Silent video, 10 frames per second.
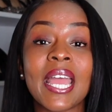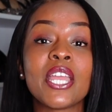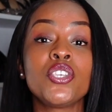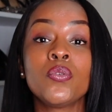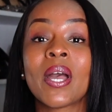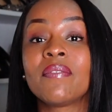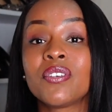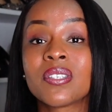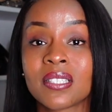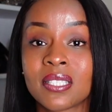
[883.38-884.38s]
and you have
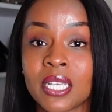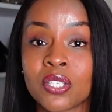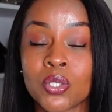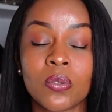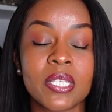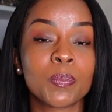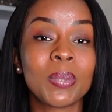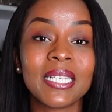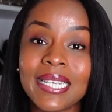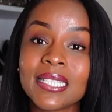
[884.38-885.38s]
your success stories,
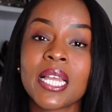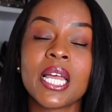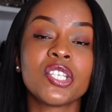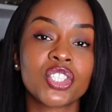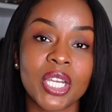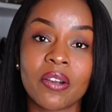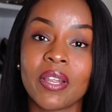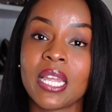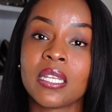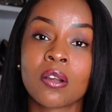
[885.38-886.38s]
please share
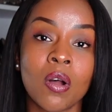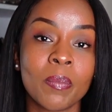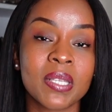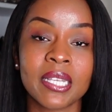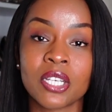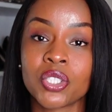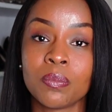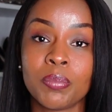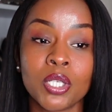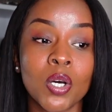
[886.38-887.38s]
it in the comment
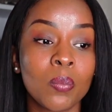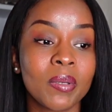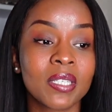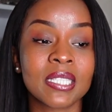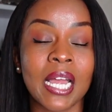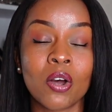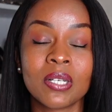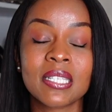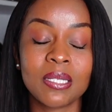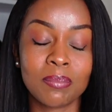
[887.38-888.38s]
section below, because I
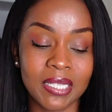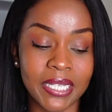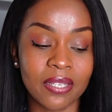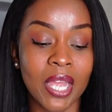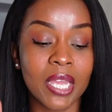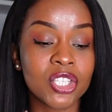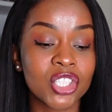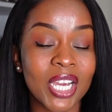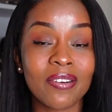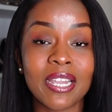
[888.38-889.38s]
honestly believe
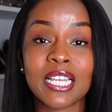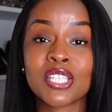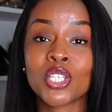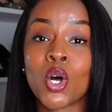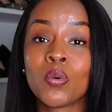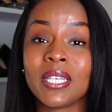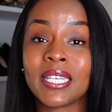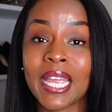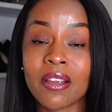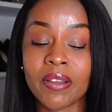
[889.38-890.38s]
sharing is not only
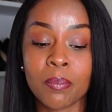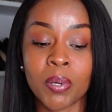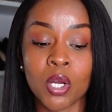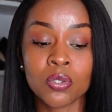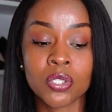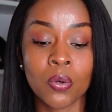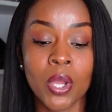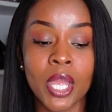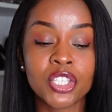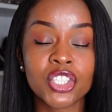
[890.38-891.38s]
caring, but also
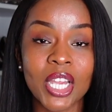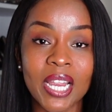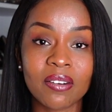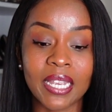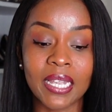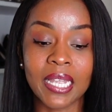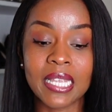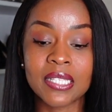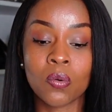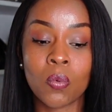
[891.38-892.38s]
sharing
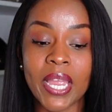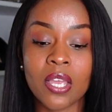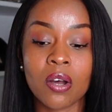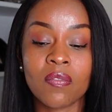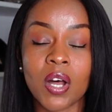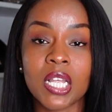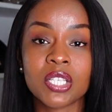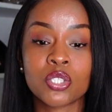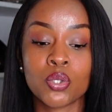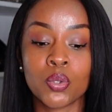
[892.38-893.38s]
is a way of
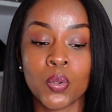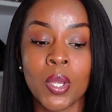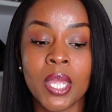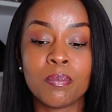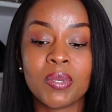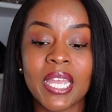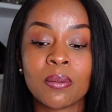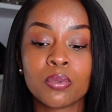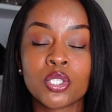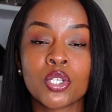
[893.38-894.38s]
us to be
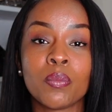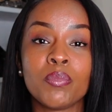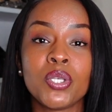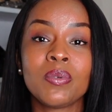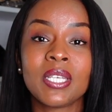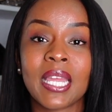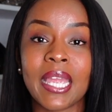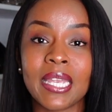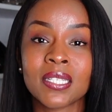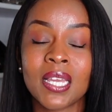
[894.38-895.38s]
able to
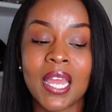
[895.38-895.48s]
communicate